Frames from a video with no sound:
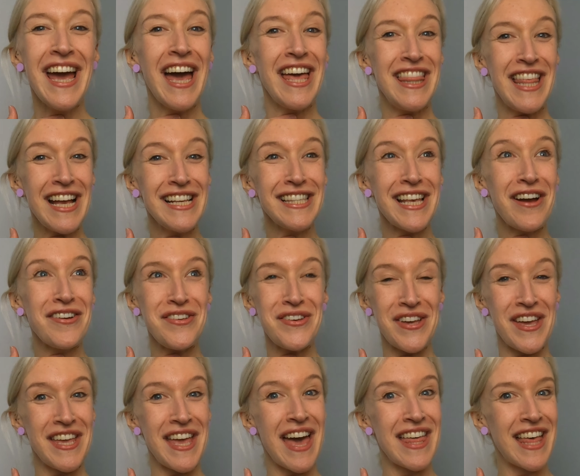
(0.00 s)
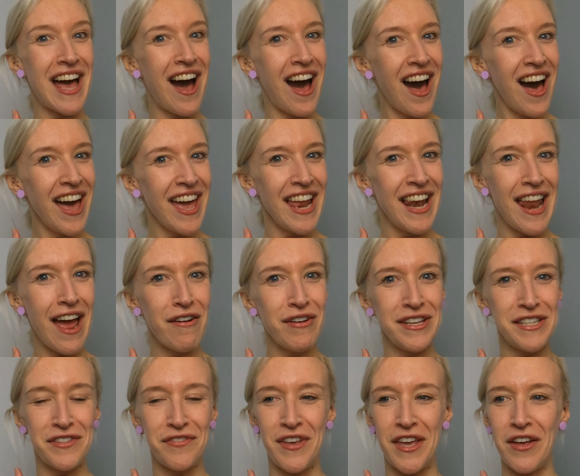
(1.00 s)
And that's how you can get that higher
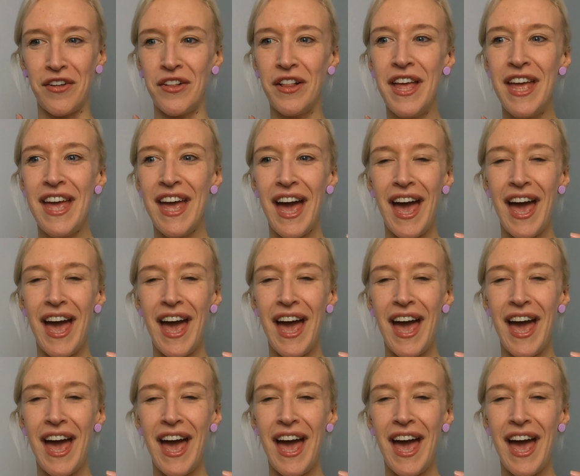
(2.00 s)
larynx feel.